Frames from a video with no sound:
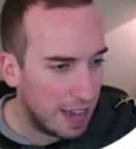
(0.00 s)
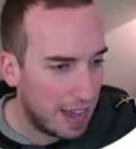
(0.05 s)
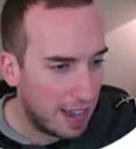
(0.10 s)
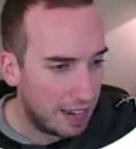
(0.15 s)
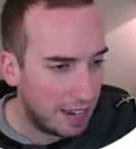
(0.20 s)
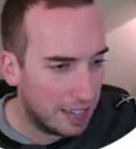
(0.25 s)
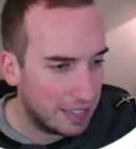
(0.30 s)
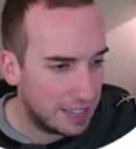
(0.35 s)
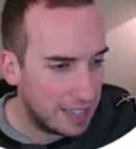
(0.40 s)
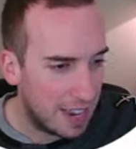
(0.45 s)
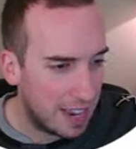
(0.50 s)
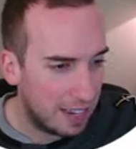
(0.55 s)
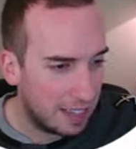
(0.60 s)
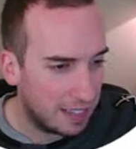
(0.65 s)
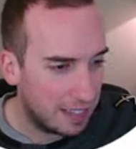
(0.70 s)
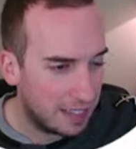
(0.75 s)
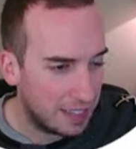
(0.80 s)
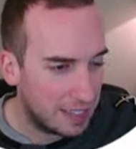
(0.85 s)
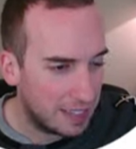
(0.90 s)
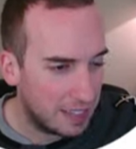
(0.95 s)
Yeah,
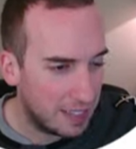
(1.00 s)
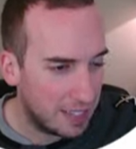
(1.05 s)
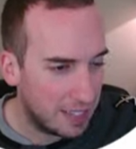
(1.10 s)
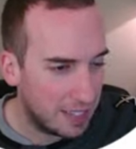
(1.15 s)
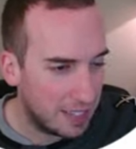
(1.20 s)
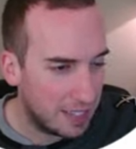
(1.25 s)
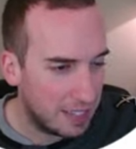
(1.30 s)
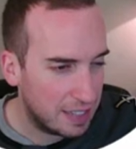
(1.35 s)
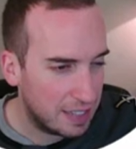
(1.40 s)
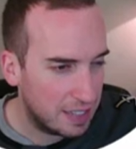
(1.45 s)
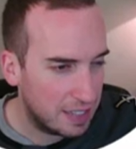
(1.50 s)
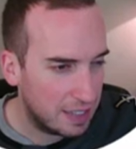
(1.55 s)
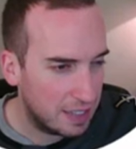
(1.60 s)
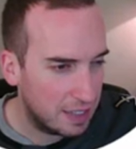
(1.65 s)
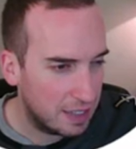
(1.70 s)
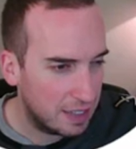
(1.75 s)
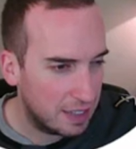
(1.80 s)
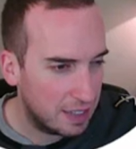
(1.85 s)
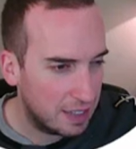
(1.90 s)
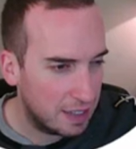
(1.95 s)
exactly. See
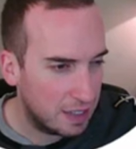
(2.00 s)
this?